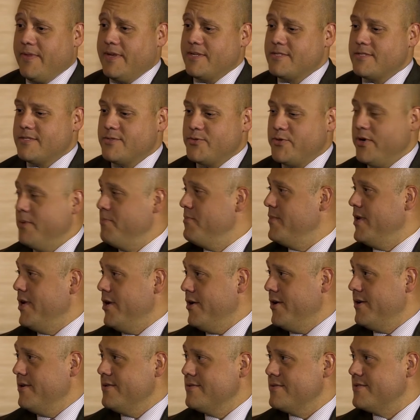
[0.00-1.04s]
this trip
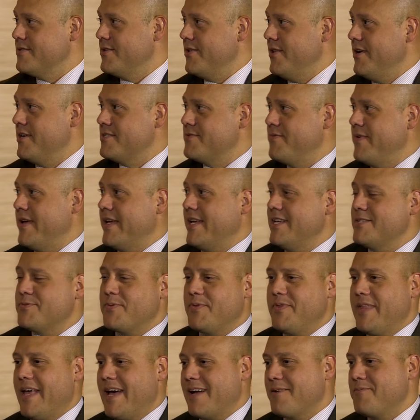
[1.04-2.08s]
here to Las Vegas
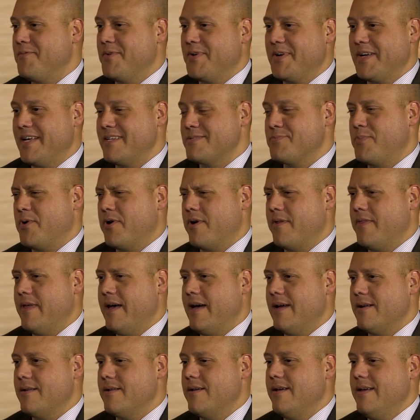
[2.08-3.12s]
with NACVA as part of
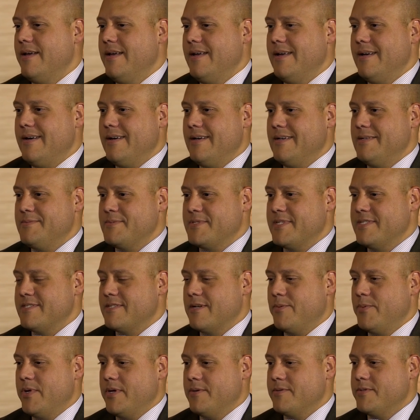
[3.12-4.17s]
that, since
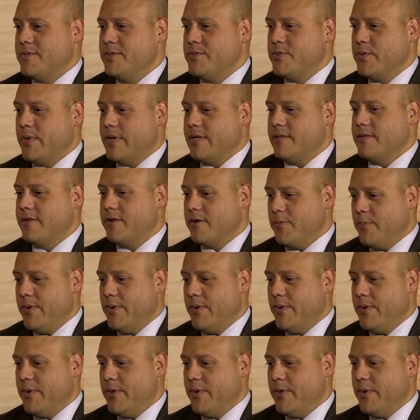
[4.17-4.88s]
I'll be able to enjoy it a little